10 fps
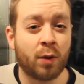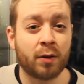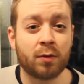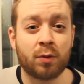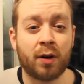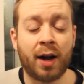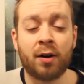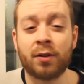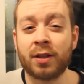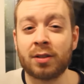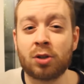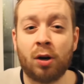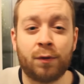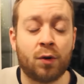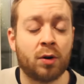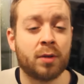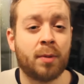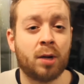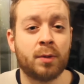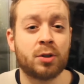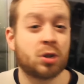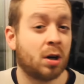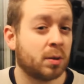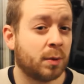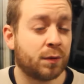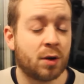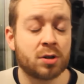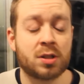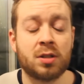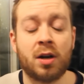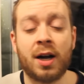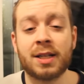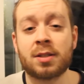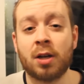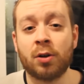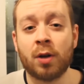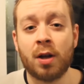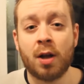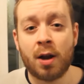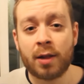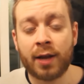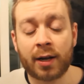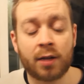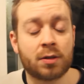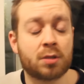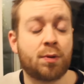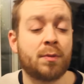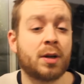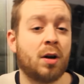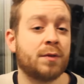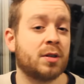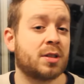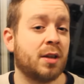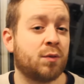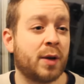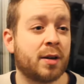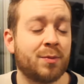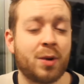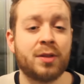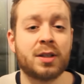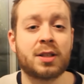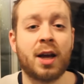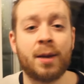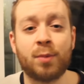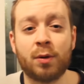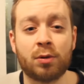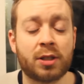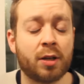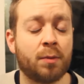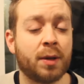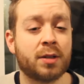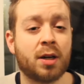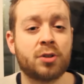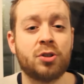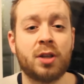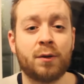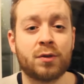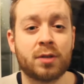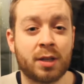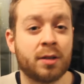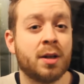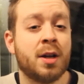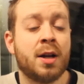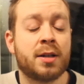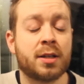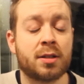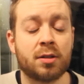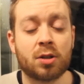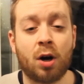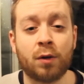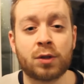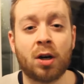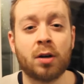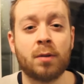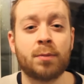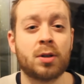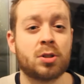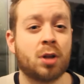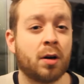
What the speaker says: we're out of the top 4 at the moment, Tottenham have lost tonight, so that gives us probably confidence. If we can win this game, we will still be in touching distance of Tottenham, because